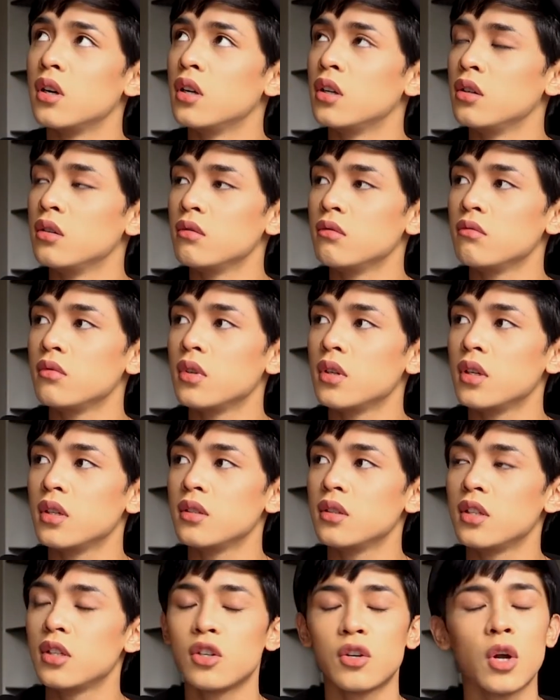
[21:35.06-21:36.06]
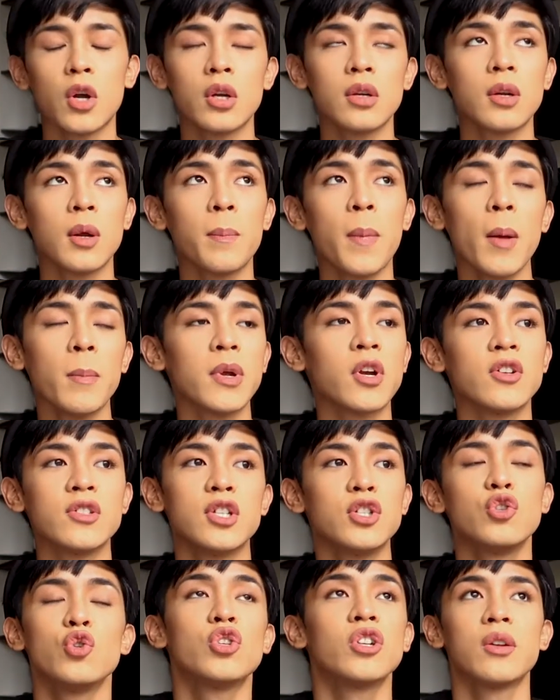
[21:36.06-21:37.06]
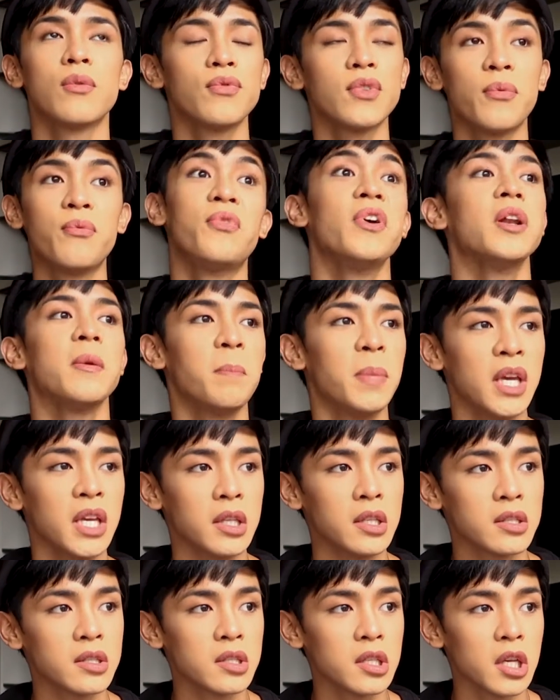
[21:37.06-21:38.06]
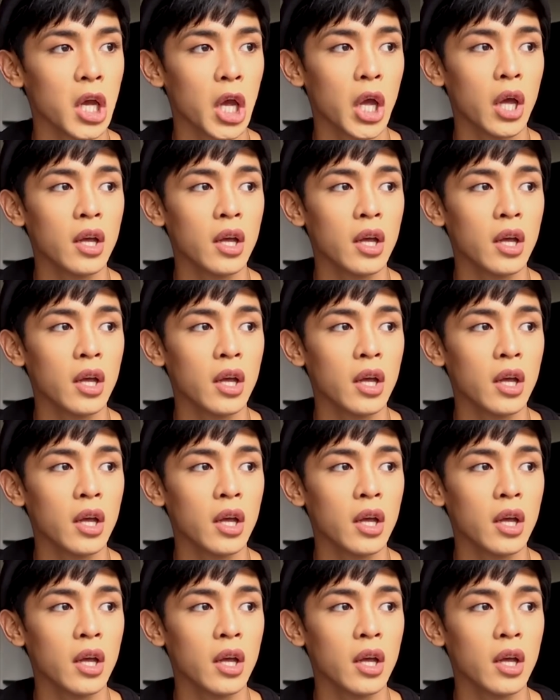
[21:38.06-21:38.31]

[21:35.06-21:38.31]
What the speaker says: ano yun? Republic Constitution of the Philippines.